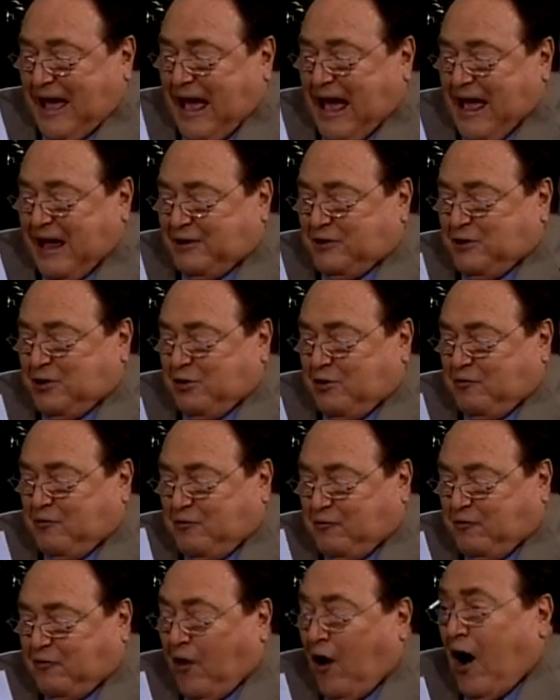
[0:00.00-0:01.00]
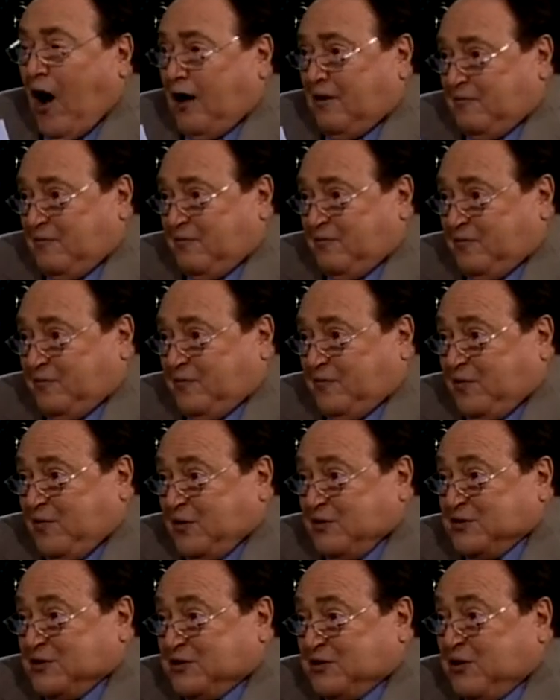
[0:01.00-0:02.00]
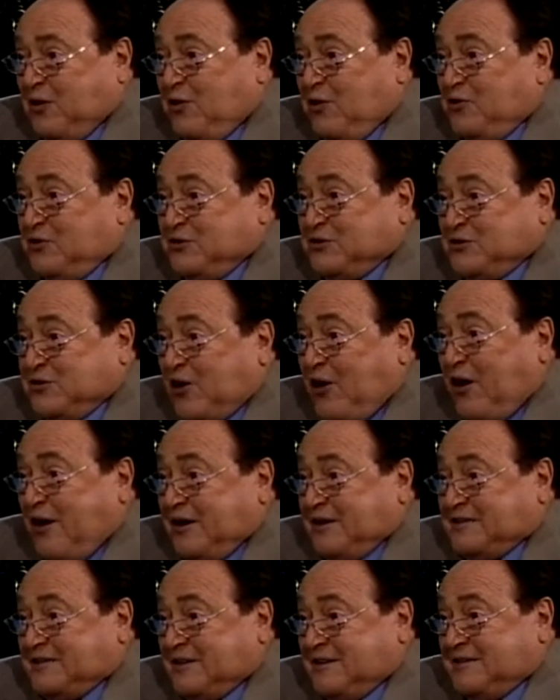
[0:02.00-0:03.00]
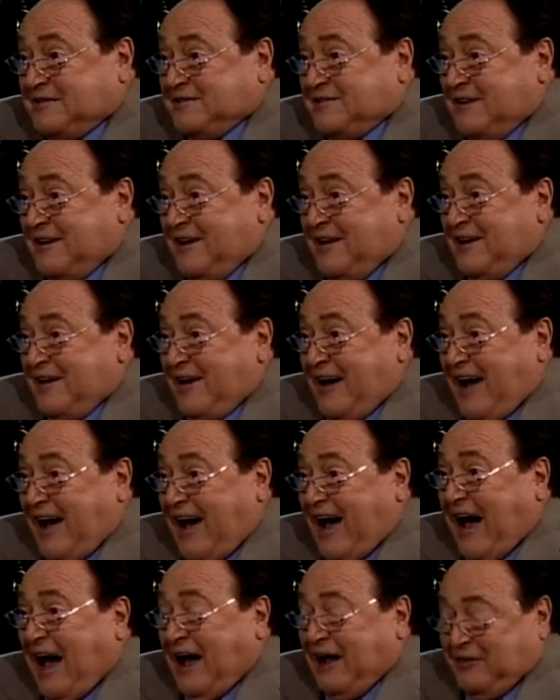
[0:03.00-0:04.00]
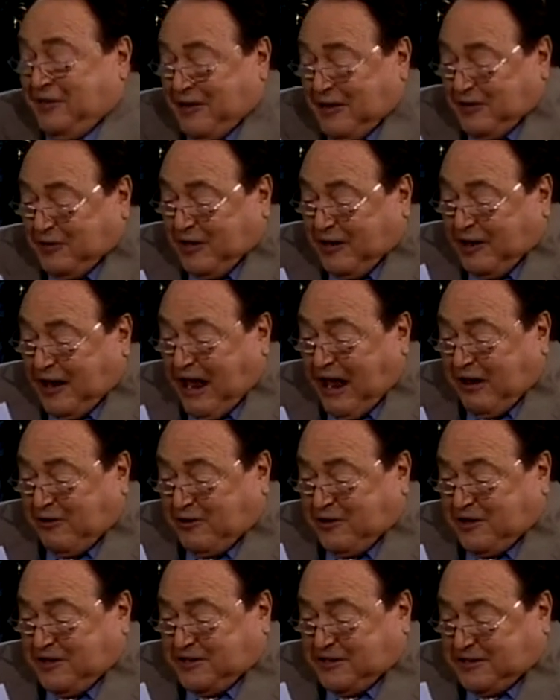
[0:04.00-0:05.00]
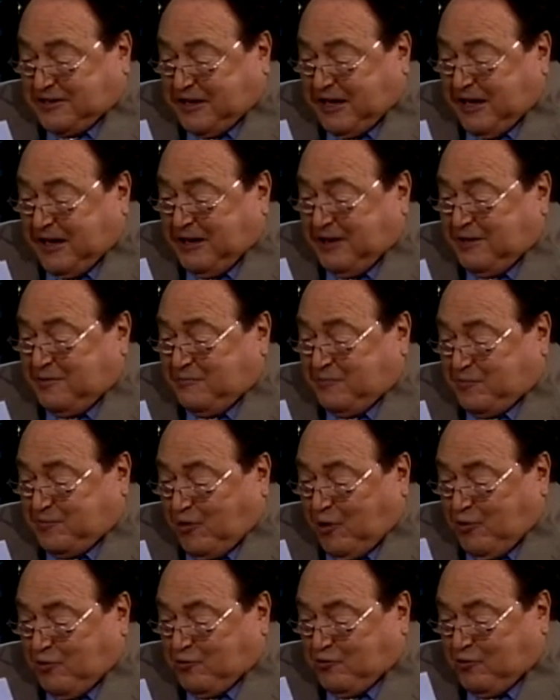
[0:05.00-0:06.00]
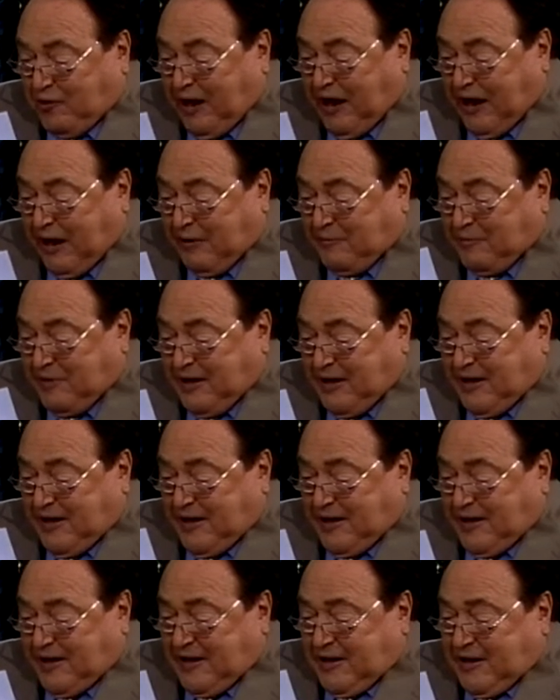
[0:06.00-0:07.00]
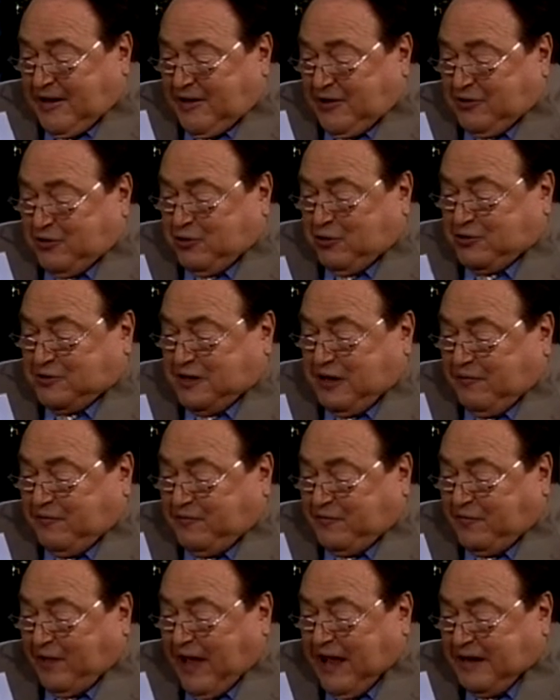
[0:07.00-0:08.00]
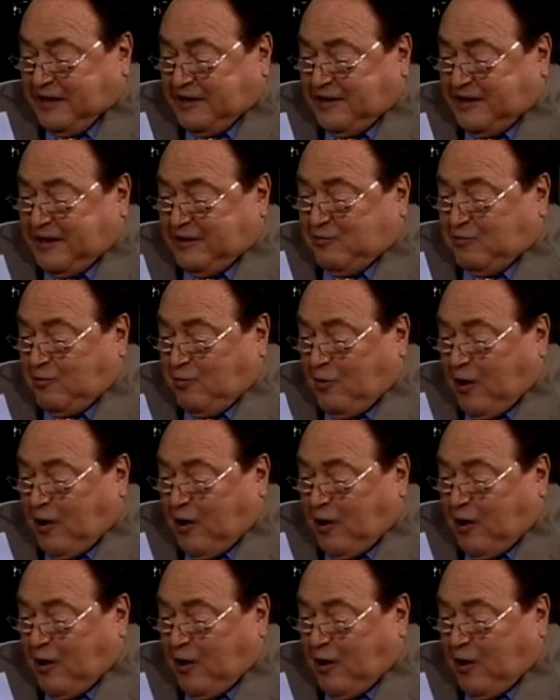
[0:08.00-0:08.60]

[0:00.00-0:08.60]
and you fought for school choices on the Larry King program. You defended